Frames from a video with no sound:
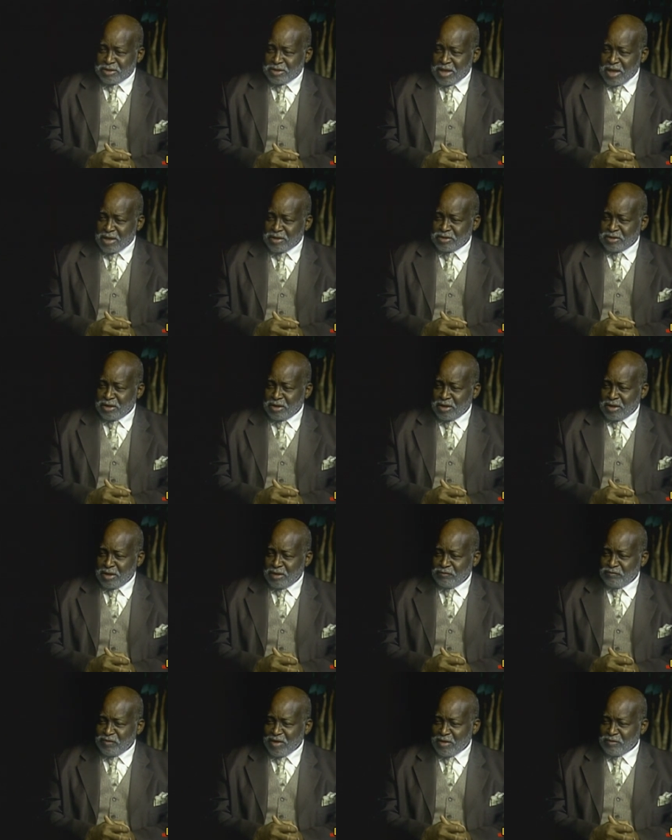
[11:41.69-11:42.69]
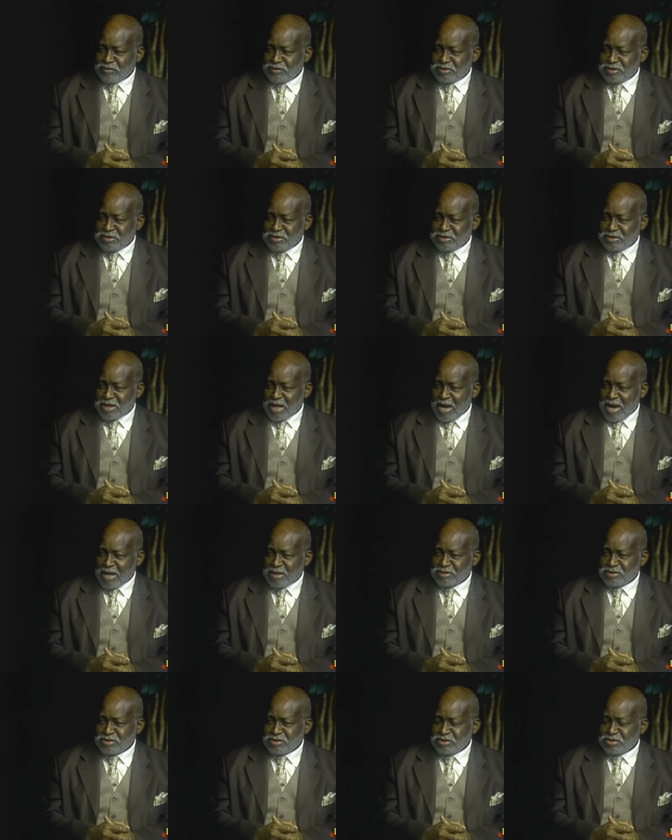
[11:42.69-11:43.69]
that the Pharisees
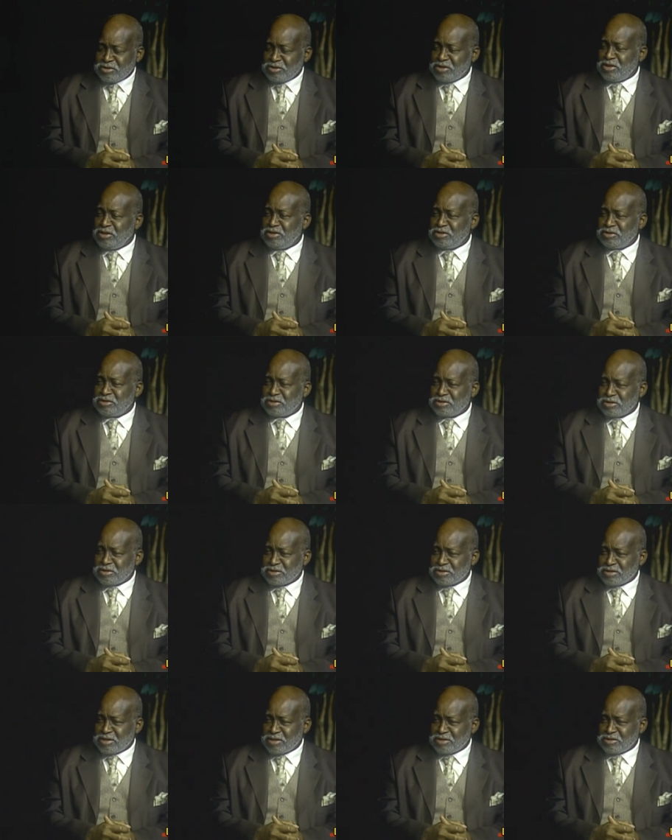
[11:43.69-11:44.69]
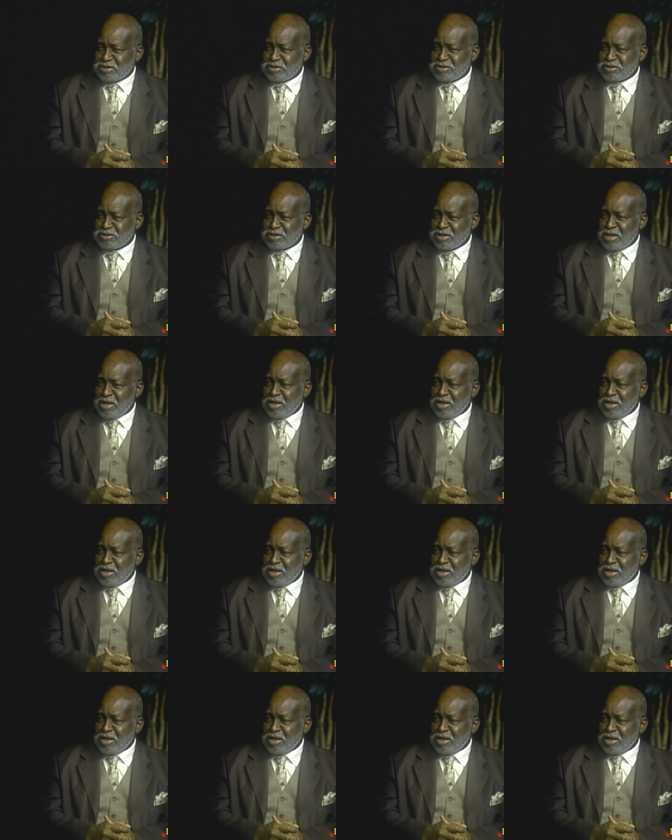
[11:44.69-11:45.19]
asked to Jesus and said, Jesus,